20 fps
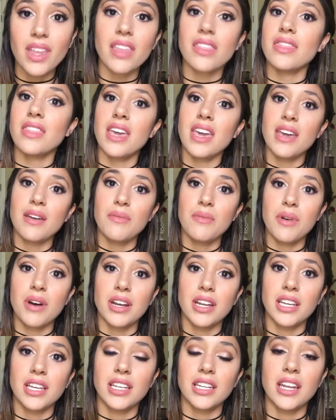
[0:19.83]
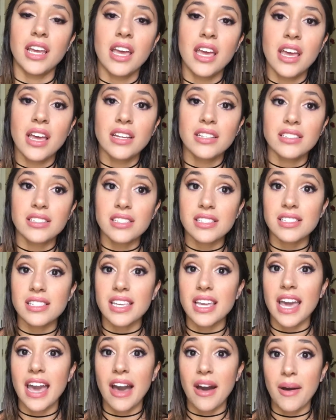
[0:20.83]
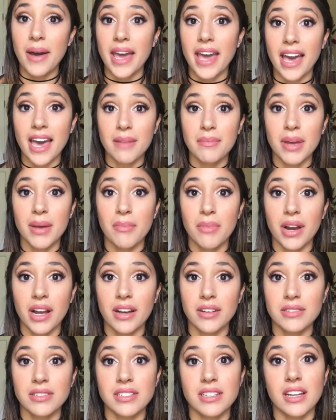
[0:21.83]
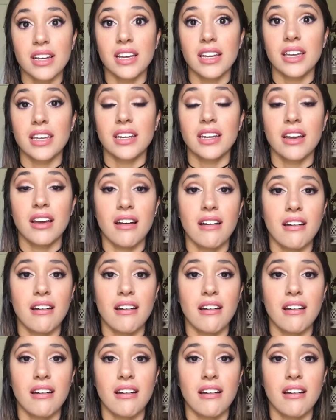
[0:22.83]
They wanted to see how I had my brows done.